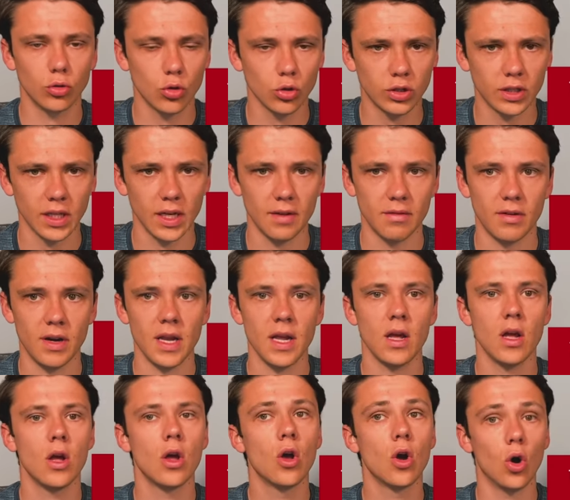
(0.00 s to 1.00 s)
good delivery
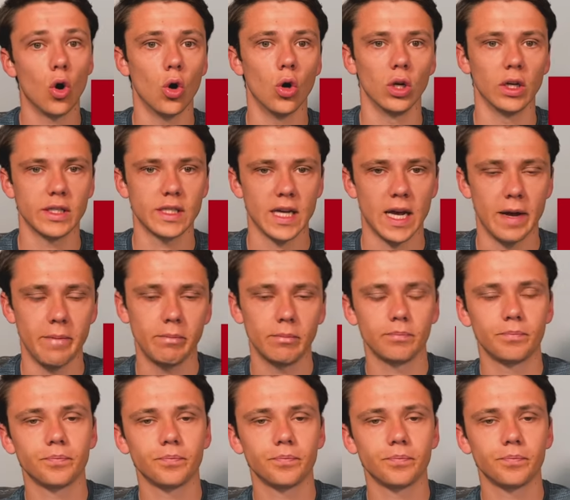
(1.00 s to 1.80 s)
all the time.